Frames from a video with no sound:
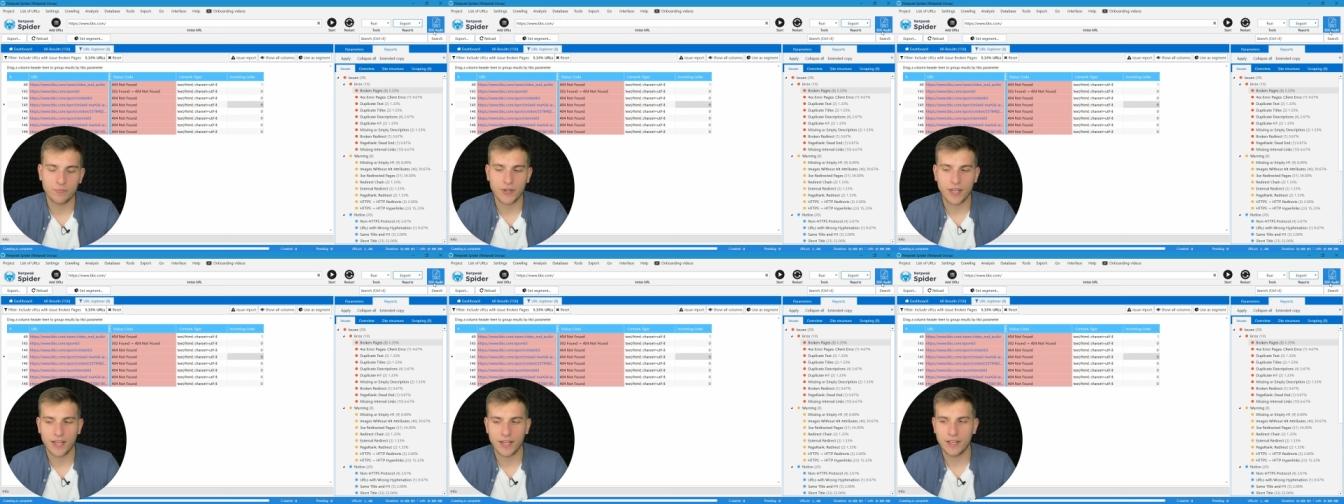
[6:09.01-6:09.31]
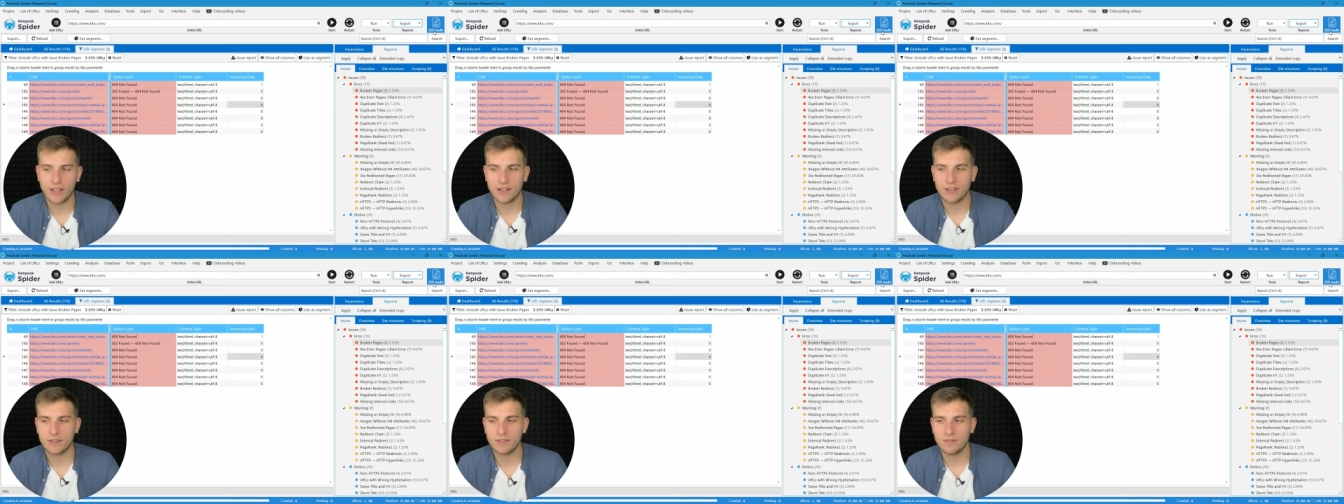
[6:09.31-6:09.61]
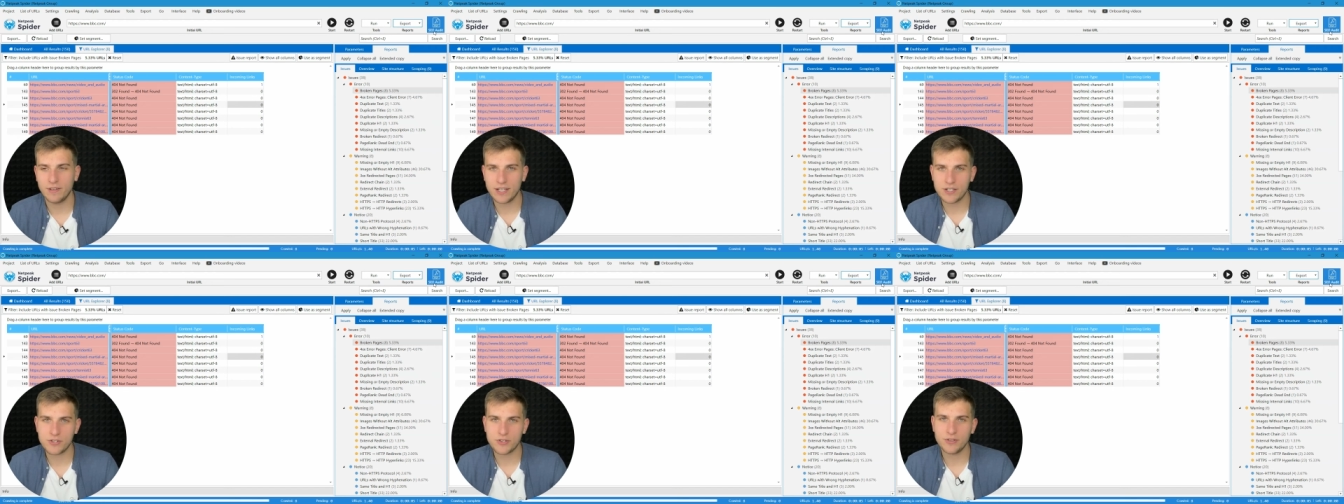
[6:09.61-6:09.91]
And
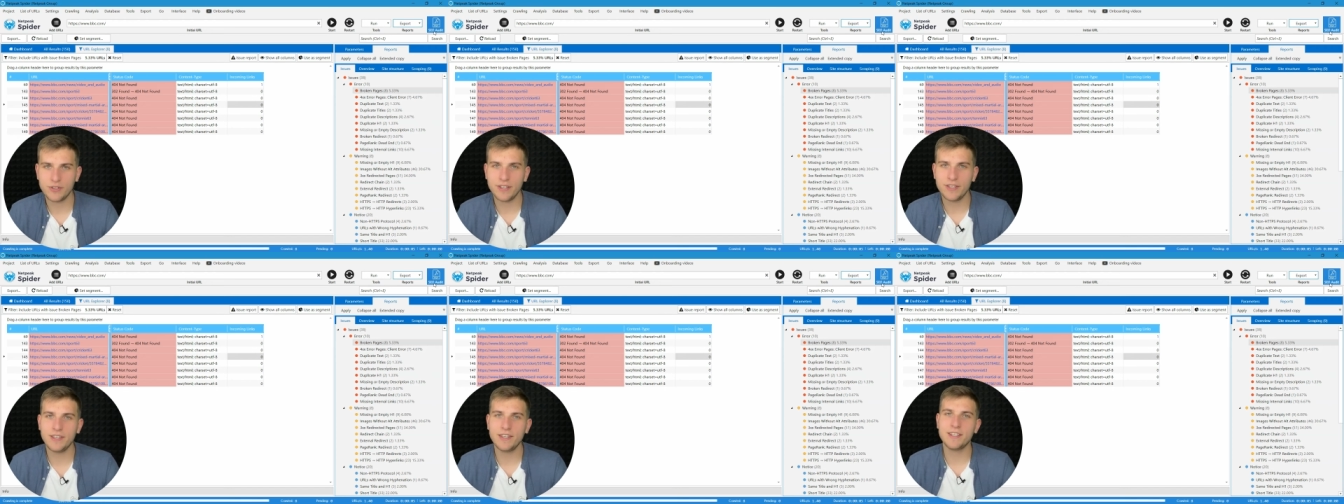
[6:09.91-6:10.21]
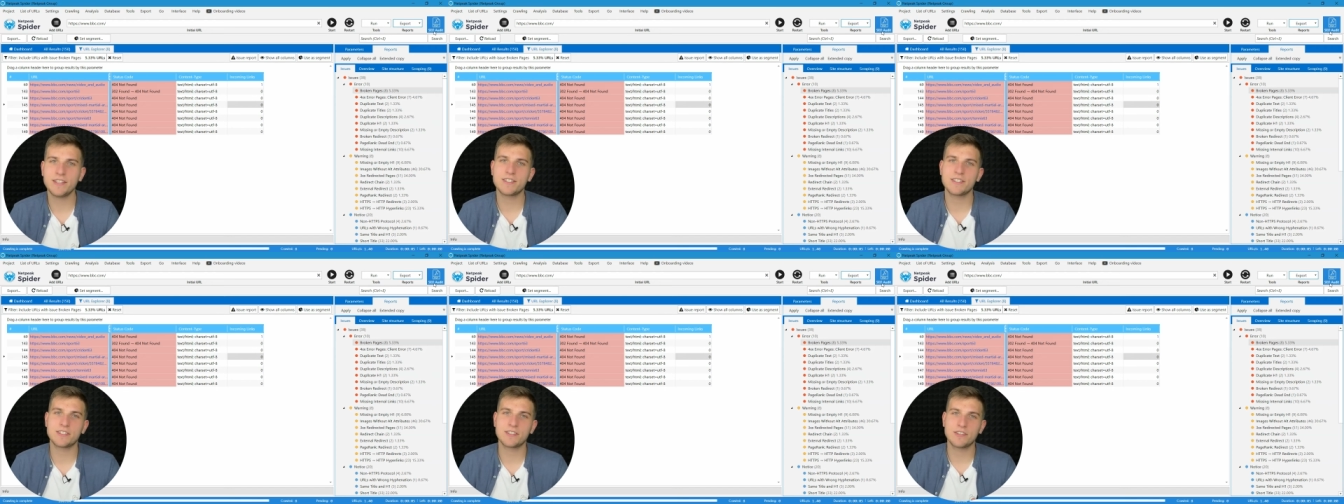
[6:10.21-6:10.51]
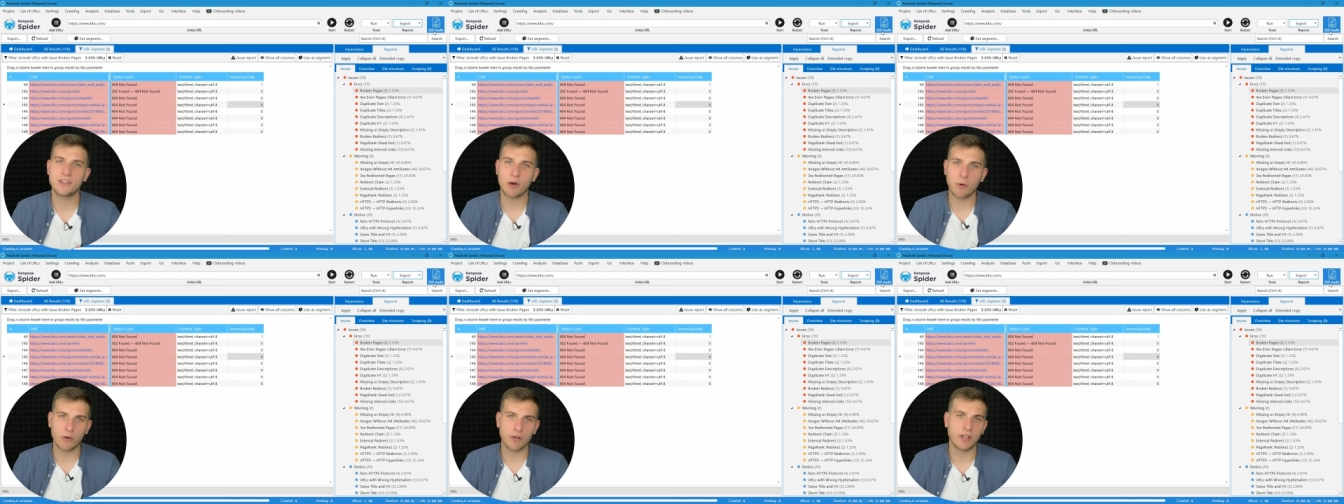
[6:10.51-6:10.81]
actually it's
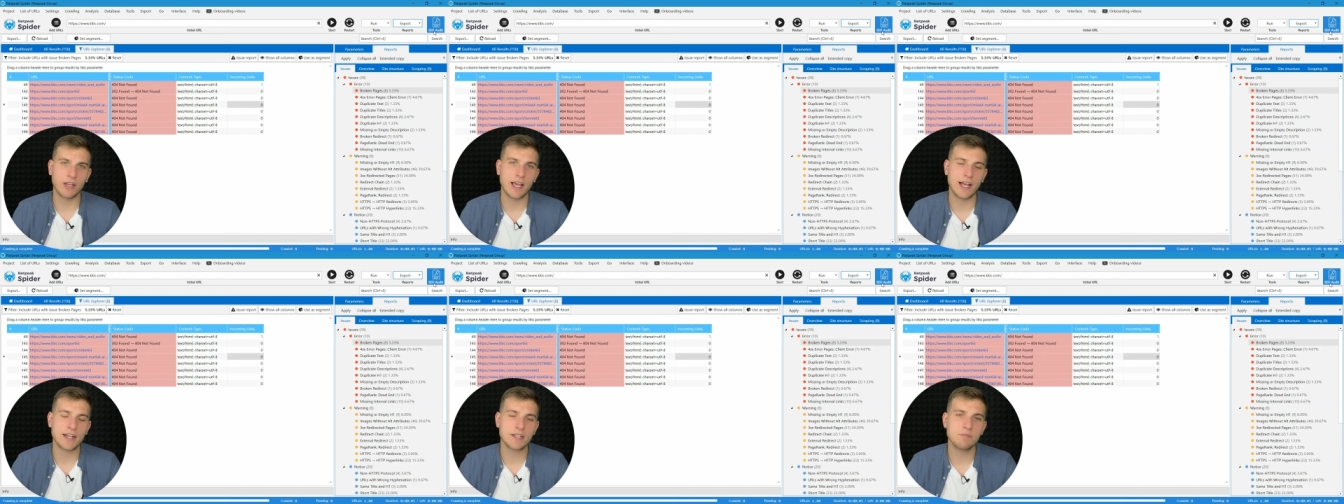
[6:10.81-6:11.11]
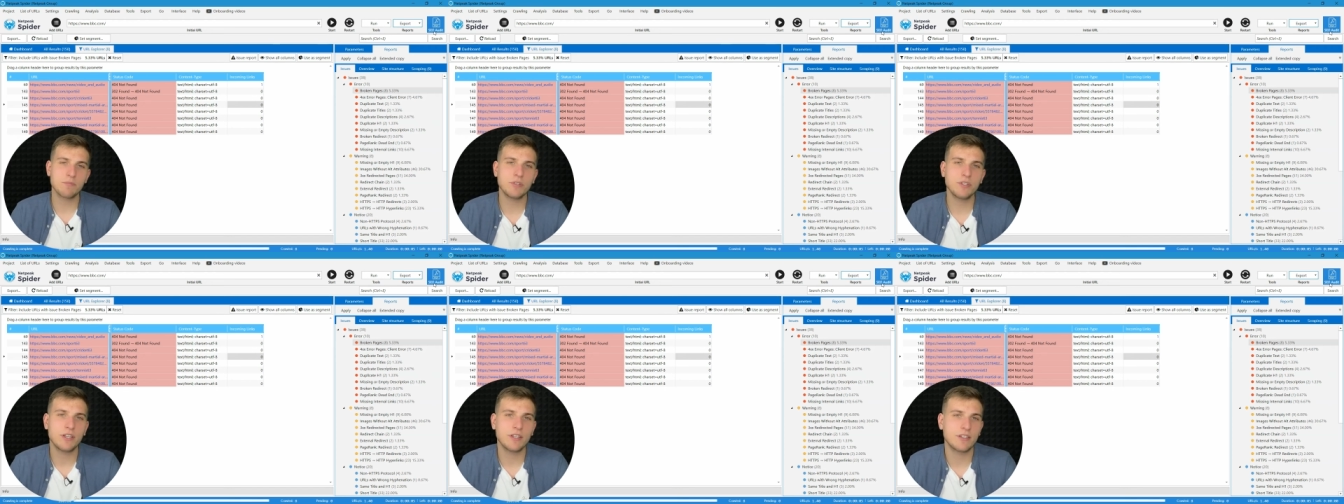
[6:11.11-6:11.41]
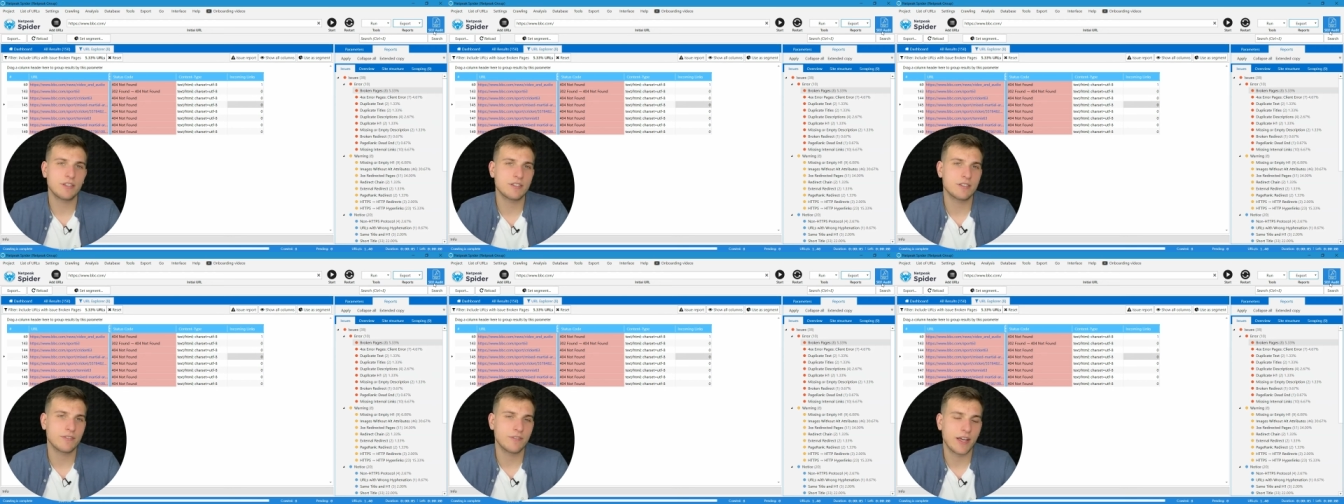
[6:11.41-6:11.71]
the only export
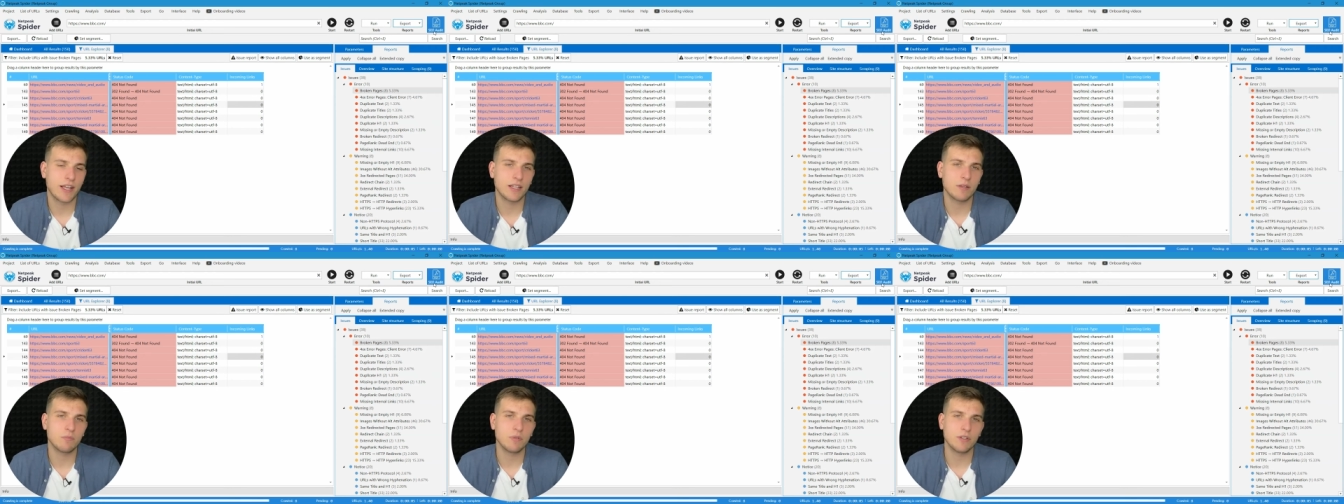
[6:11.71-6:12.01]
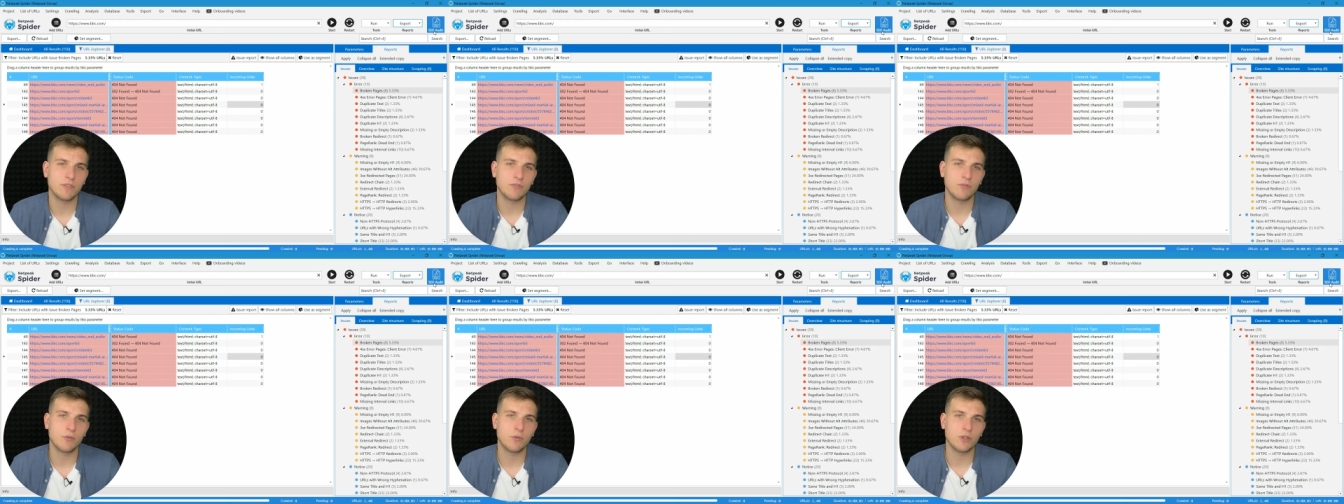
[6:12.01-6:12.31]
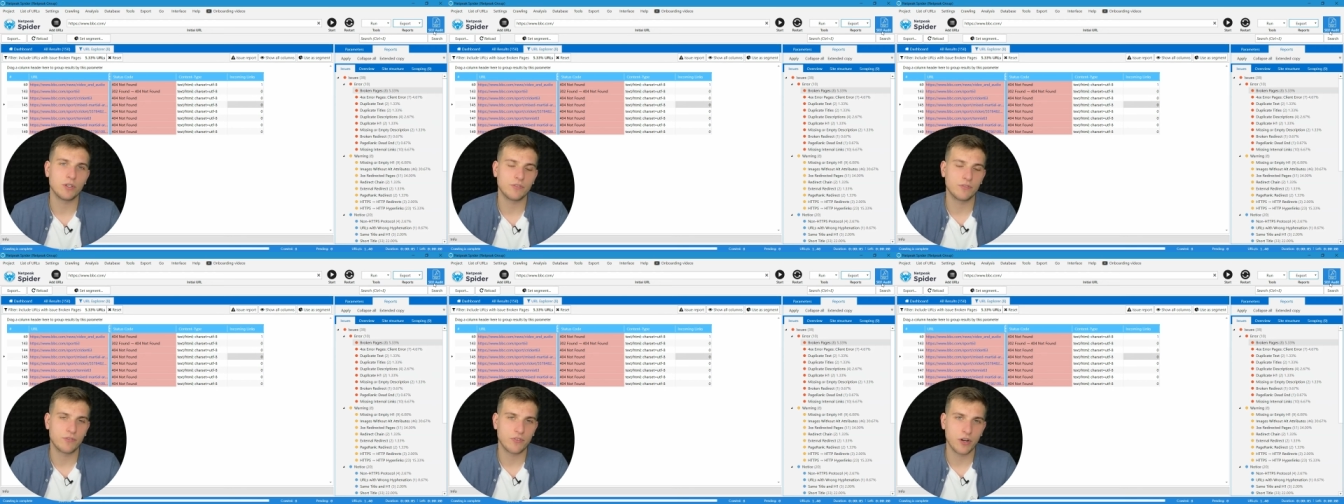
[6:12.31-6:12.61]
that is available
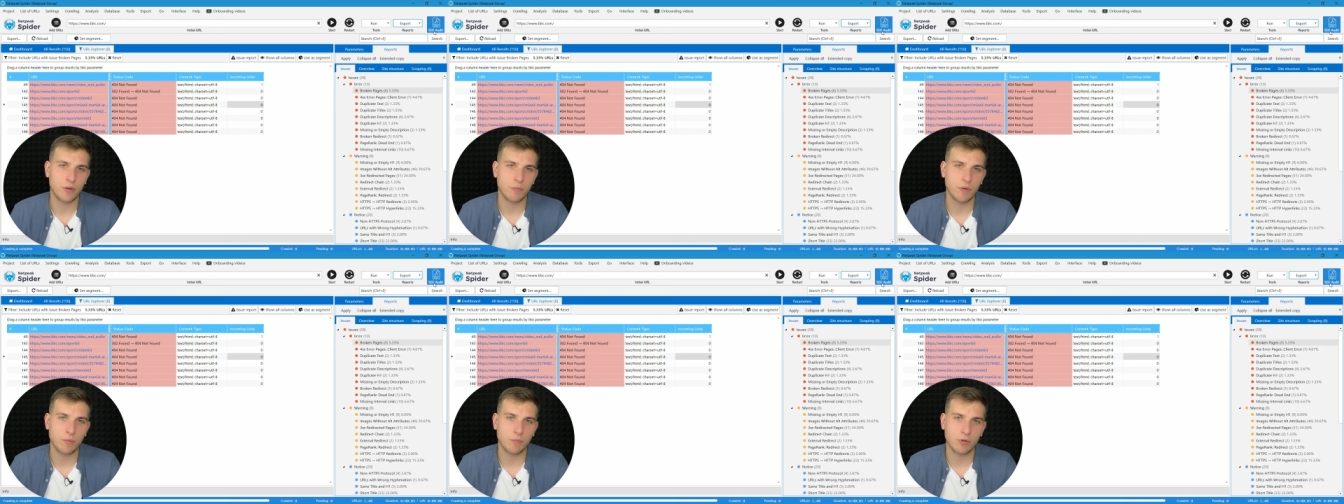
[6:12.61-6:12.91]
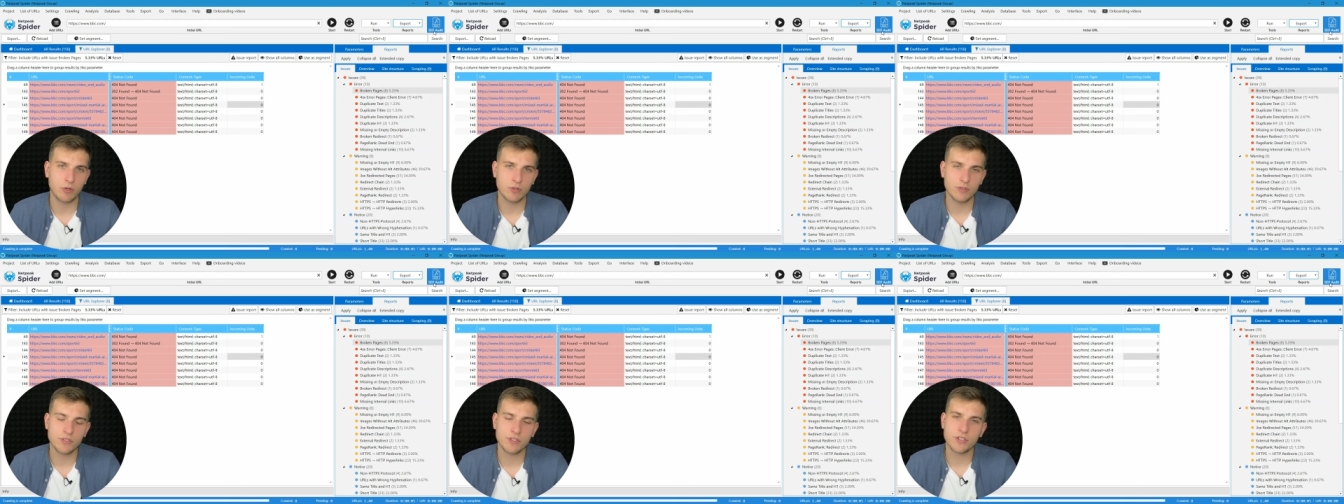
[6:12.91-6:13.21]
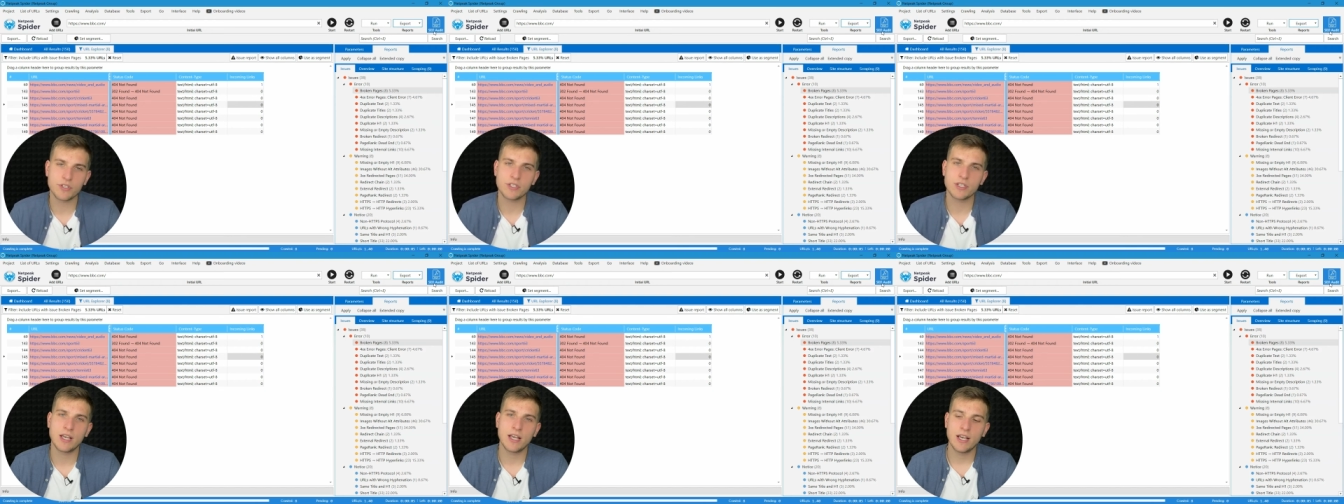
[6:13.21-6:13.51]
for freemium
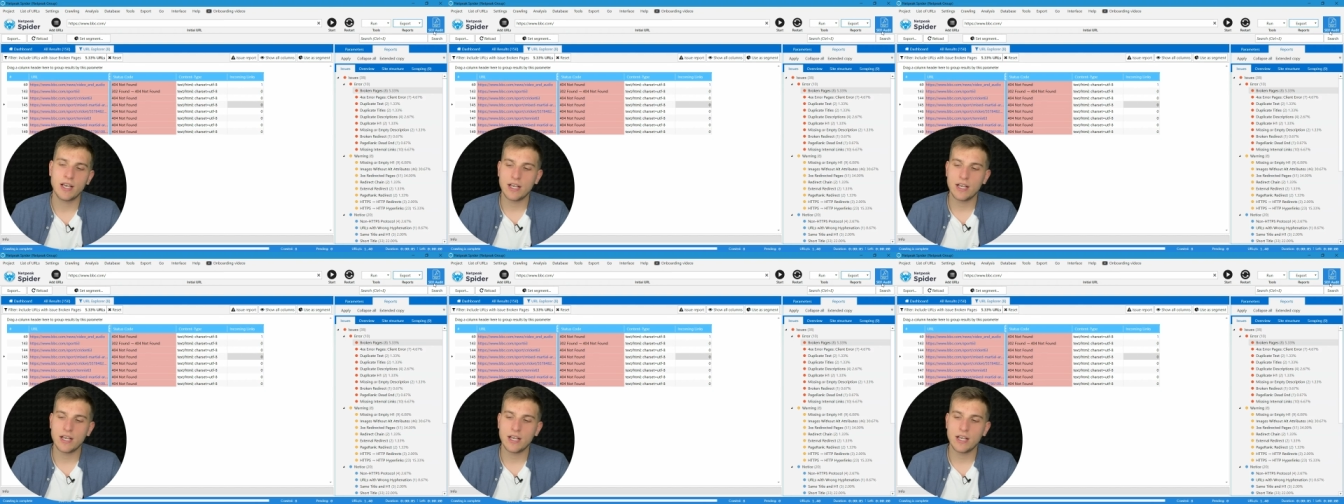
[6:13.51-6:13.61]
users.